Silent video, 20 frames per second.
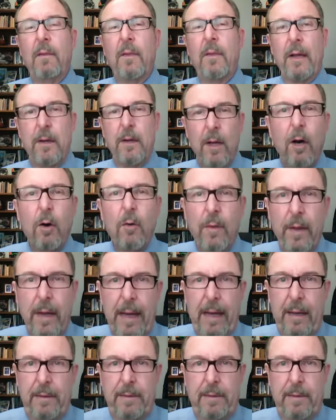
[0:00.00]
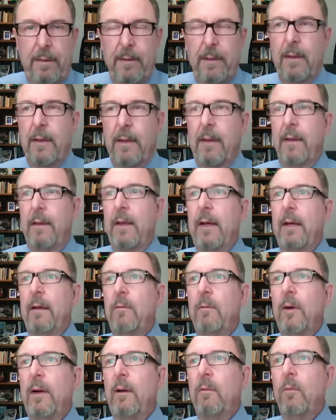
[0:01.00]
they know that.
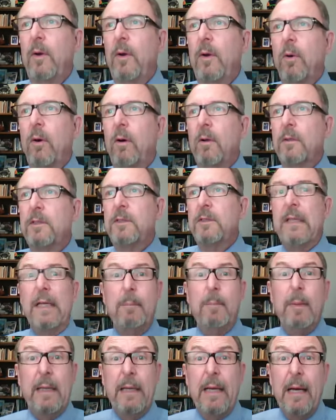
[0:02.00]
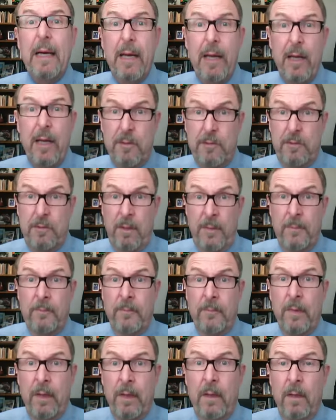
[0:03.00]
We want CPAs.
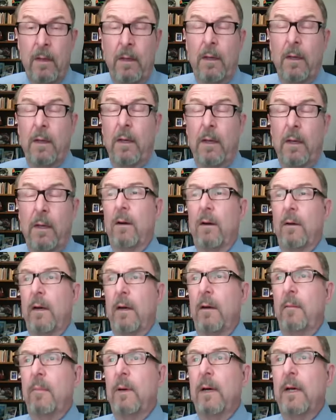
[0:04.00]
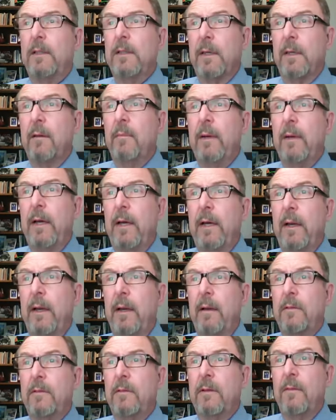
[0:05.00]
on our budget committee
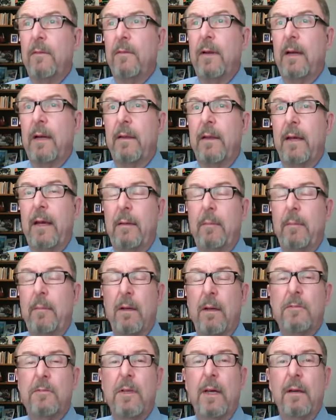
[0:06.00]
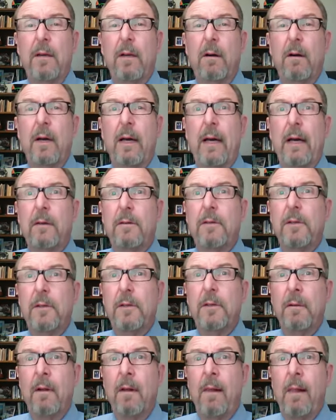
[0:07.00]
and stuff like that, because they know how
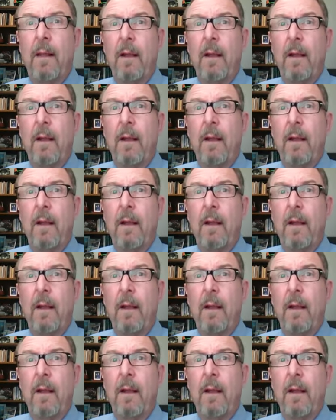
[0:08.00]
to